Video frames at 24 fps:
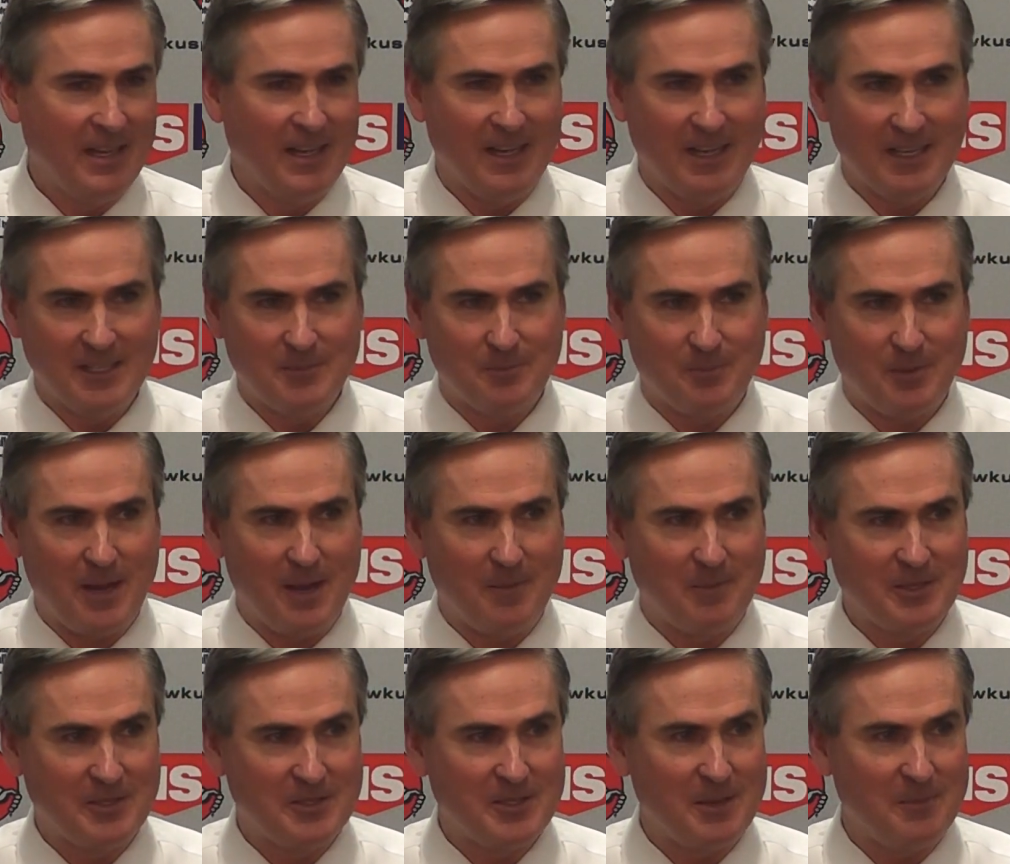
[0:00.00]
It's
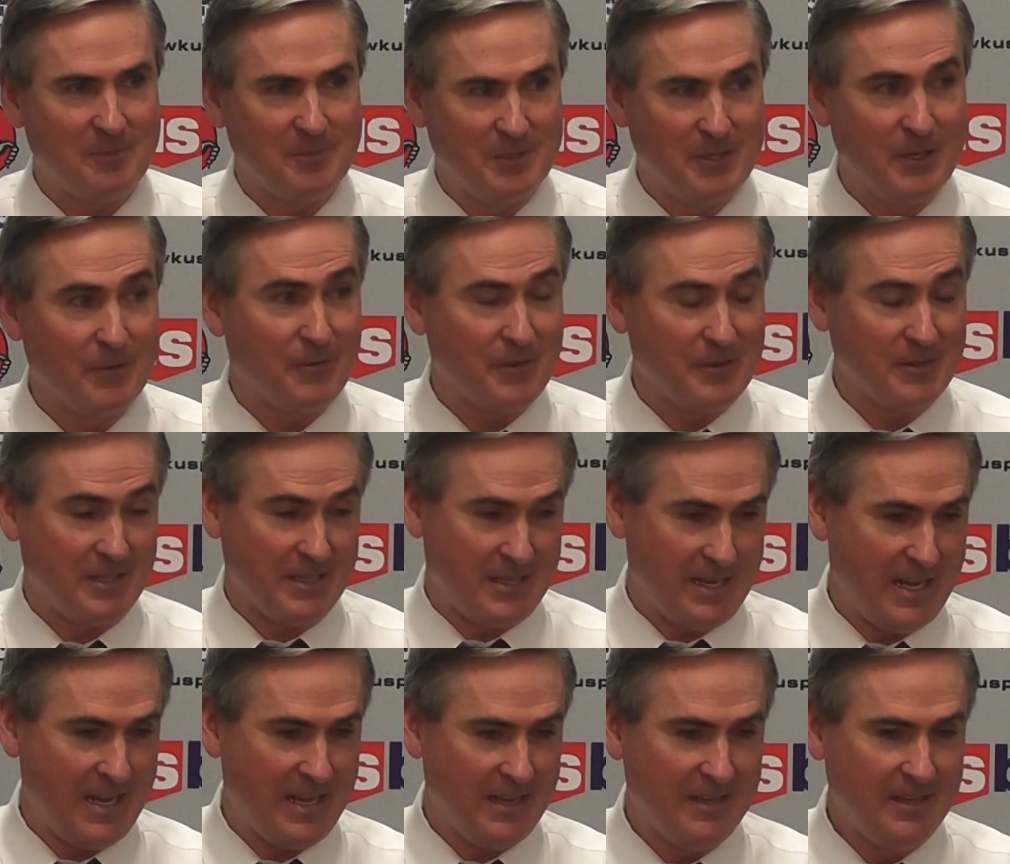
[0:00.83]
probably something different
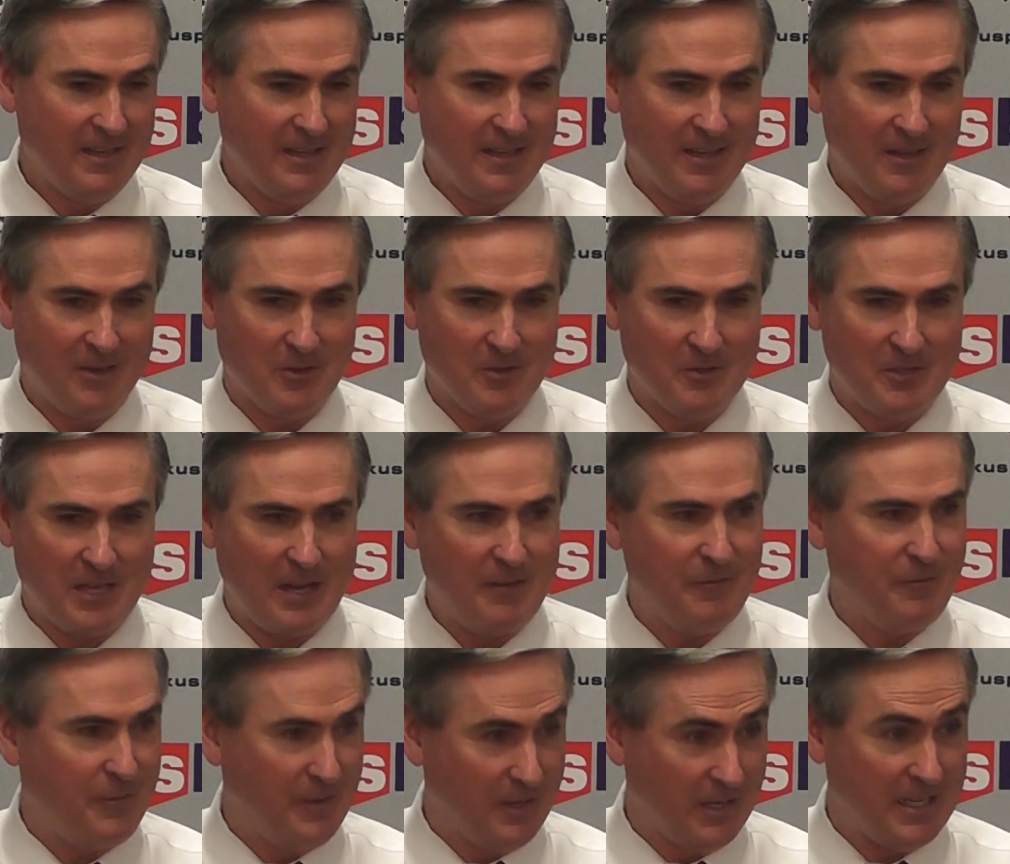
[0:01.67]
than that, because
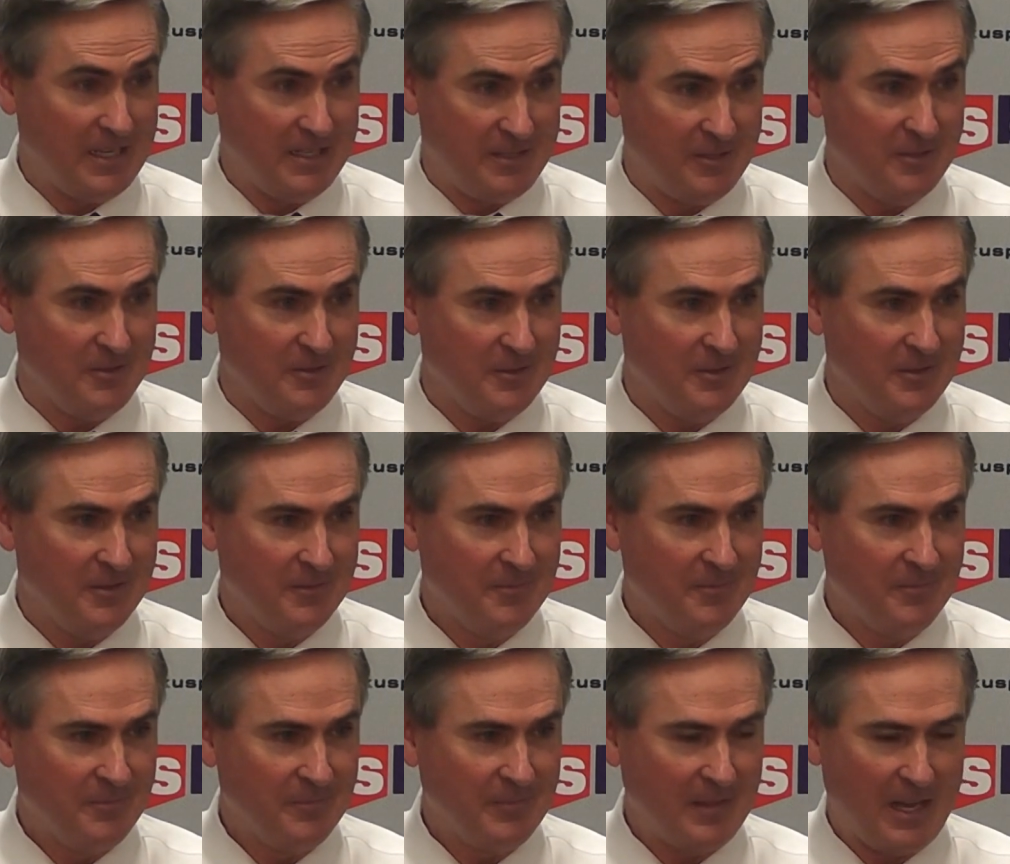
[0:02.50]
they feel it too.
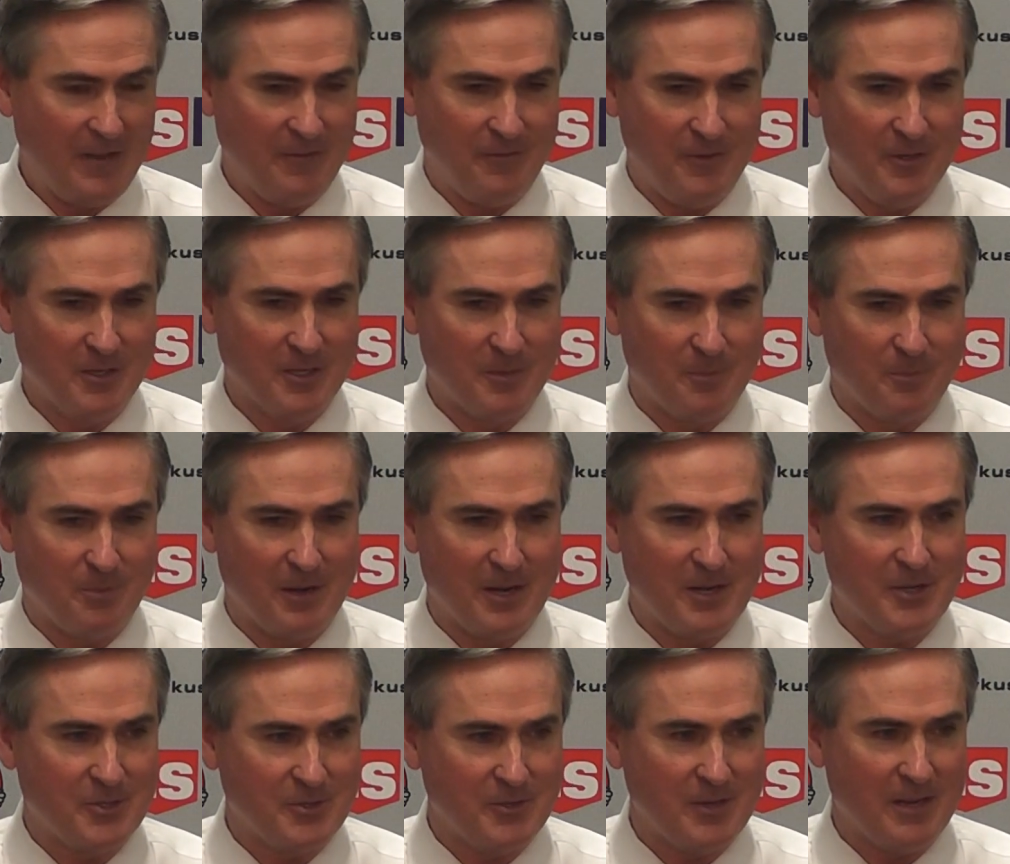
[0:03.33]
They feel the
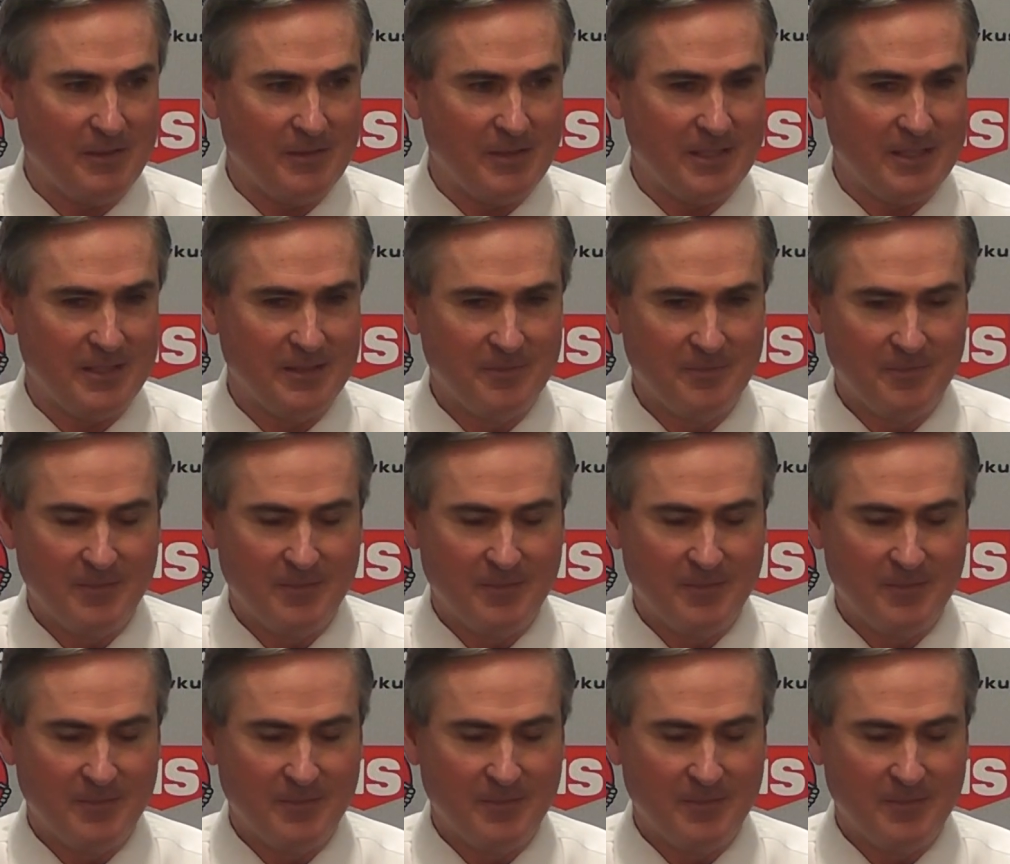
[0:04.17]
pressure of it.